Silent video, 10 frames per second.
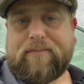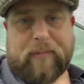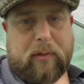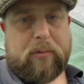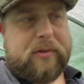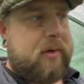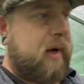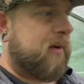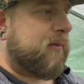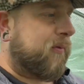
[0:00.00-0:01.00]
I'll also
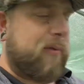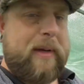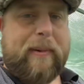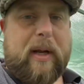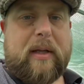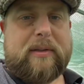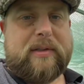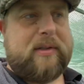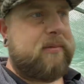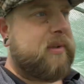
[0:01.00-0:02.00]
have free
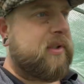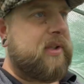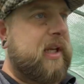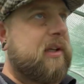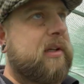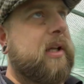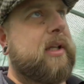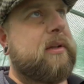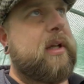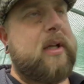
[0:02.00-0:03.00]
plants to stick
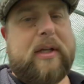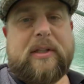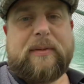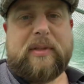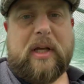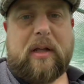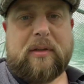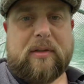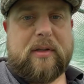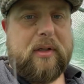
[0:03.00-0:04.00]
in customers'
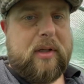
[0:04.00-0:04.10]
gardens.